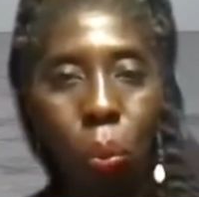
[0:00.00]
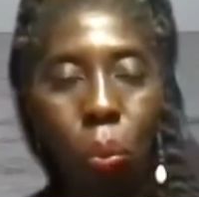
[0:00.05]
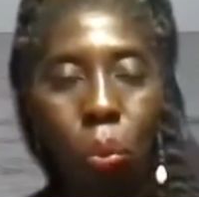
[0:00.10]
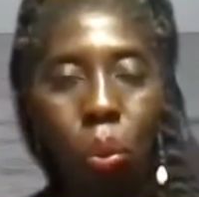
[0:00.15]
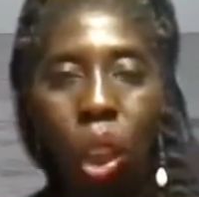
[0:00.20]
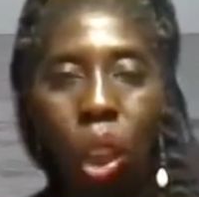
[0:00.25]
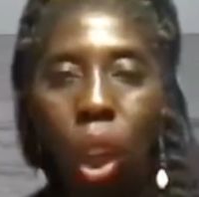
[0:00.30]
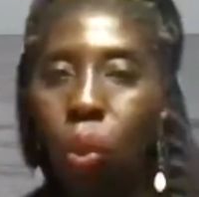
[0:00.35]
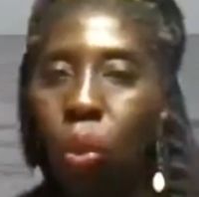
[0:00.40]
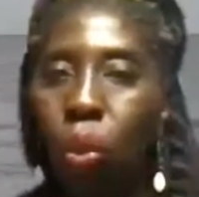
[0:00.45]

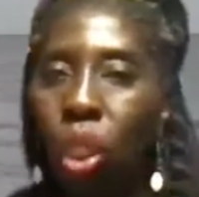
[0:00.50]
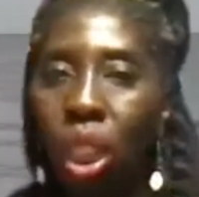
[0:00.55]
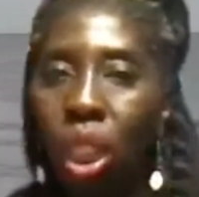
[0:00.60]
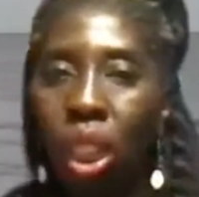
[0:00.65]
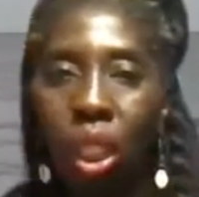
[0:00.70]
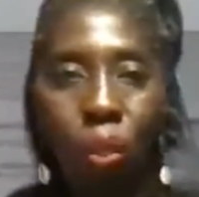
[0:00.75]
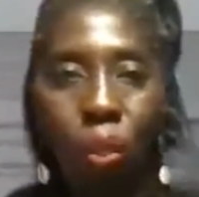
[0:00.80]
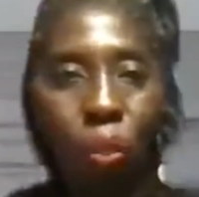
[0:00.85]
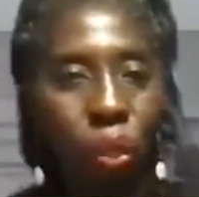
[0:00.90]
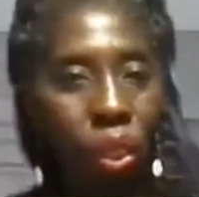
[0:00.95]
and we need them
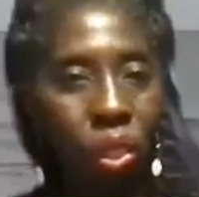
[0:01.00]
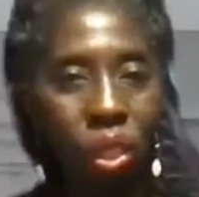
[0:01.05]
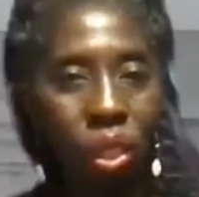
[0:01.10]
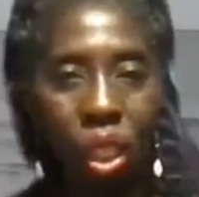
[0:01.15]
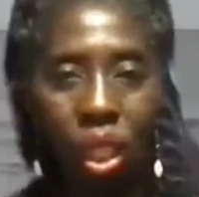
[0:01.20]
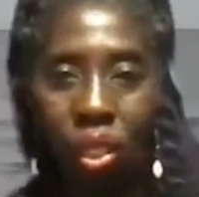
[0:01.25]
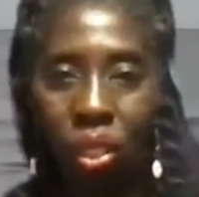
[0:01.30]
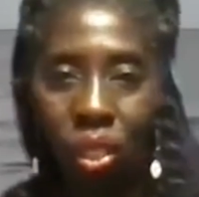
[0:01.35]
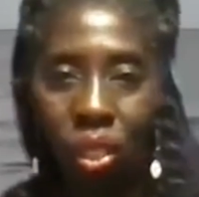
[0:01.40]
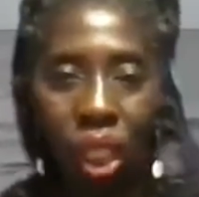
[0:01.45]
for stay
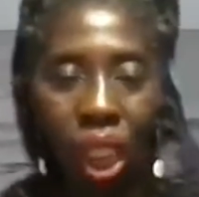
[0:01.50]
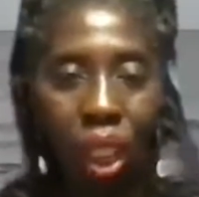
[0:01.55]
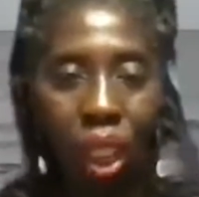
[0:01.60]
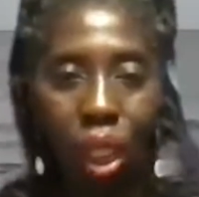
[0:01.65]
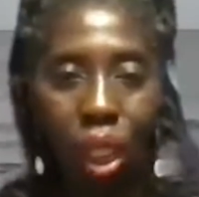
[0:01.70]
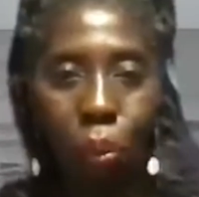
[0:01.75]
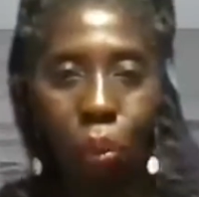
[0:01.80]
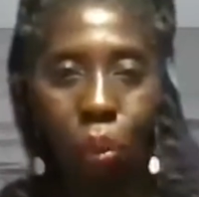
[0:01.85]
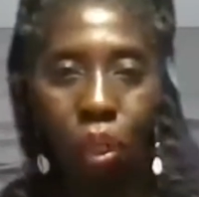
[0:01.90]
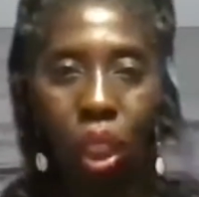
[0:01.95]
stand up
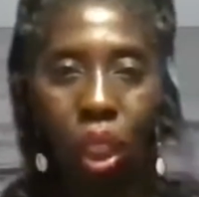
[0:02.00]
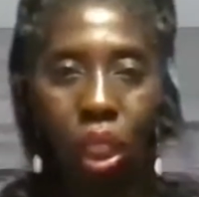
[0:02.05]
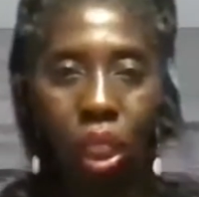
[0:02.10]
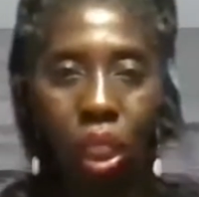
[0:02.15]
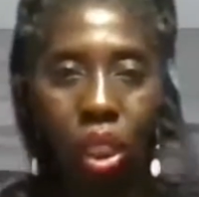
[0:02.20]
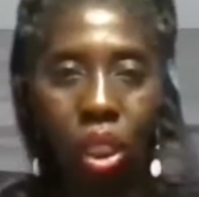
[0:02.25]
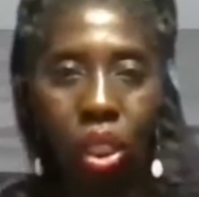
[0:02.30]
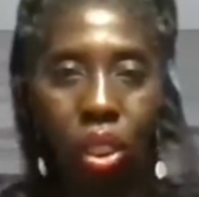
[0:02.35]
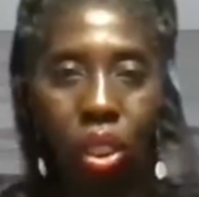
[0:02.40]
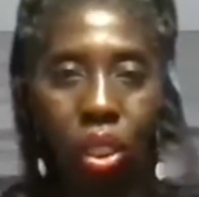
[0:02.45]
like
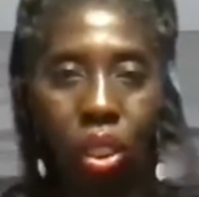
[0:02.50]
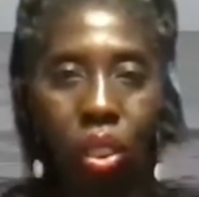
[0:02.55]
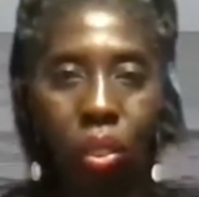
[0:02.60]
this year.